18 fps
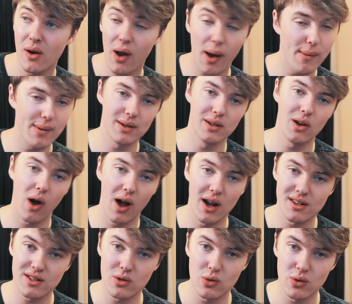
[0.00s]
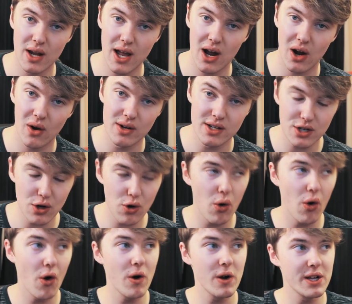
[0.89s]
Oh, not until now,
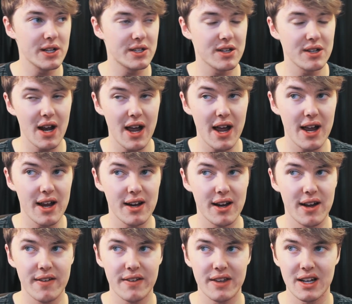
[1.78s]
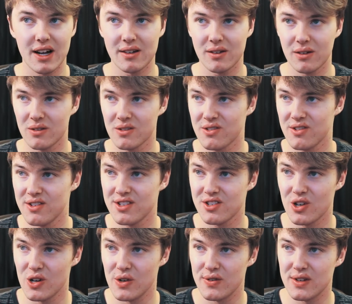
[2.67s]
until earlier today, and then I took a
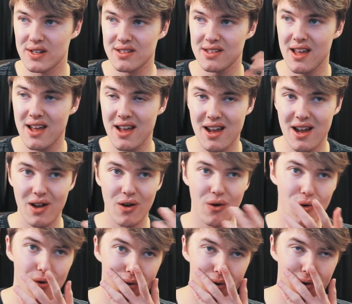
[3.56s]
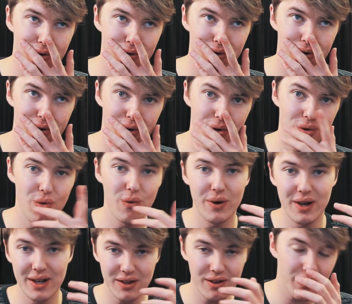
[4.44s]
screenshot of it saying, ooh.
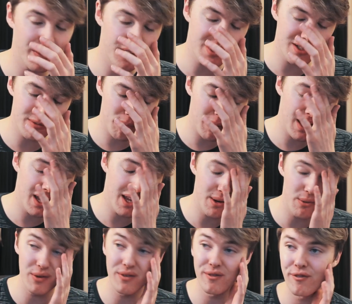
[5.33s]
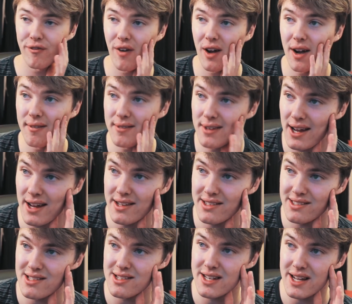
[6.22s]
When could this be? In 5
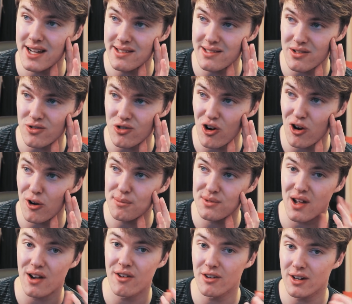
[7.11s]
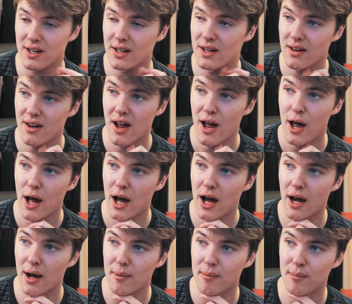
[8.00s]
days the teaser drops, I reckon.
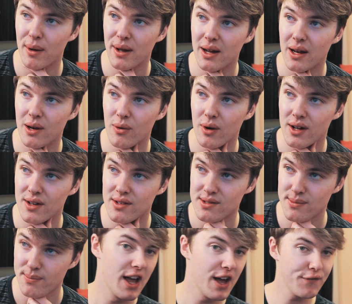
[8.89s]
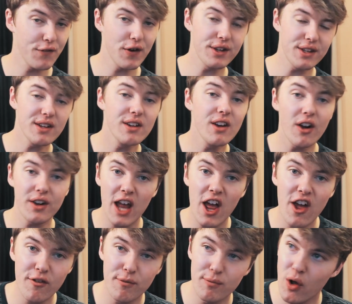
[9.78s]
But anyways, if I did not
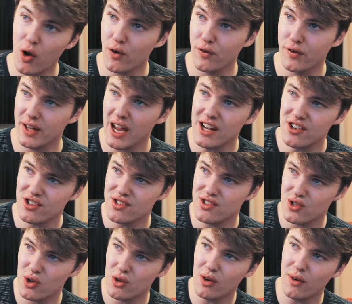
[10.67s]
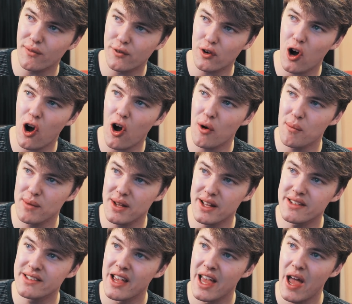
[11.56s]
have notifications turned on for Om
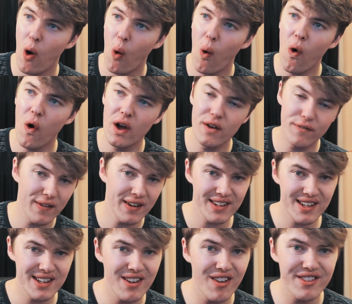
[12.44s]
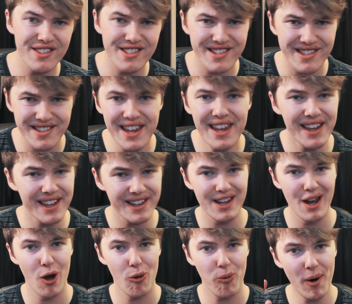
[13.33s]
Miz, or if I did not see it
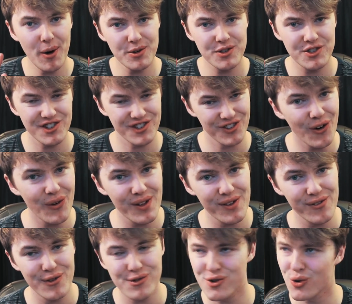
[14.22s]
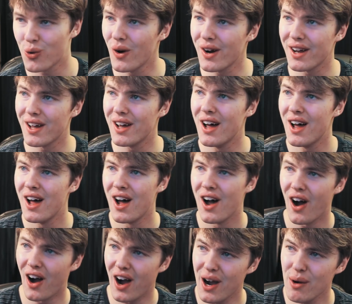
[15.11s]
while scrolling through Twitter,
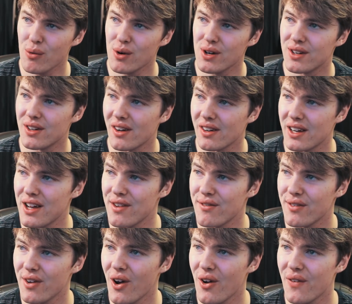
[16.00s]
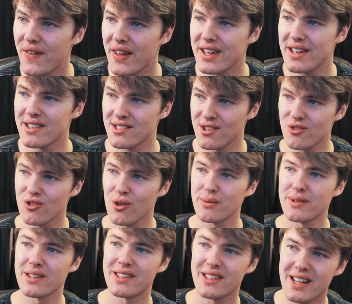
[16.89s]
I would not have known that EXO
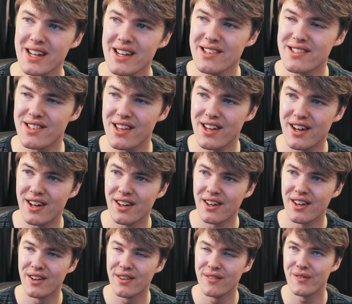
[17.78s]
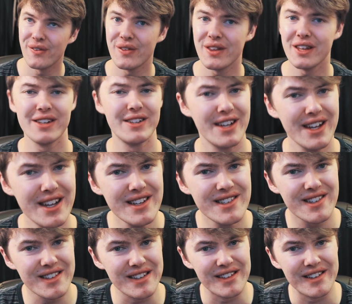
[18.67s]
dropped a teaser for their
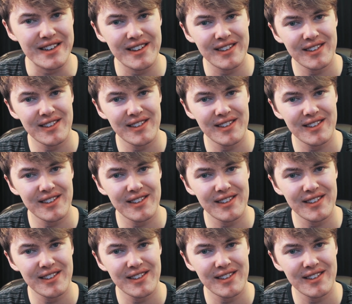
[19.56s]
teaser.